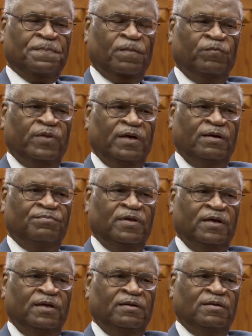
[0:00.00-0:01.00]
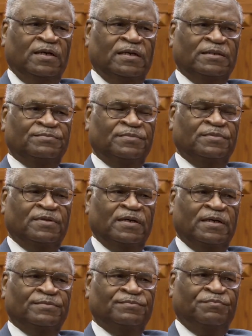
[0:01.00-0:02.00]
they
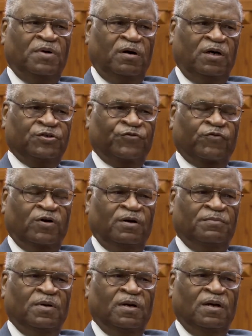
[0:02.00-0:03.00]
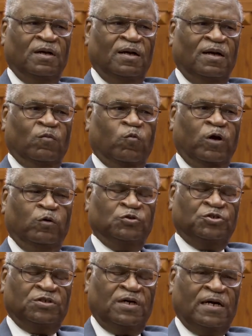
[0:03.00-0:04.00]
marched from where he
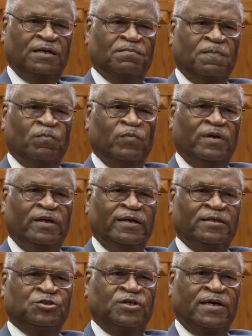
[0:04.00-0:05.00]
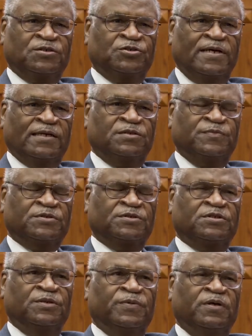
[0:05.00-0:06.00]
was shot into Jackson,
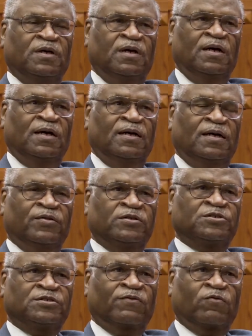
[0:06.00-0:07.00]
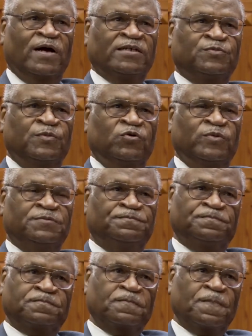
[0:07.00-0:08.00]
Mississippi. The civil rights movement
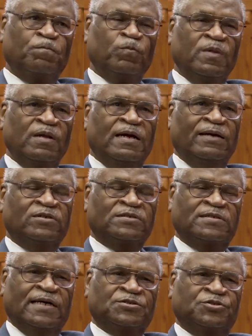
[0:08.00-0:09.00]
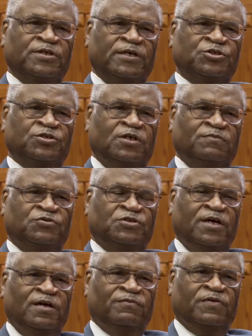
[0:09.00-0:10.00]
and the assassination of
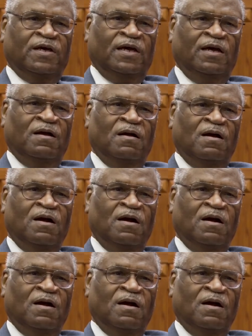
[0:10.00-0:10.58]
JFK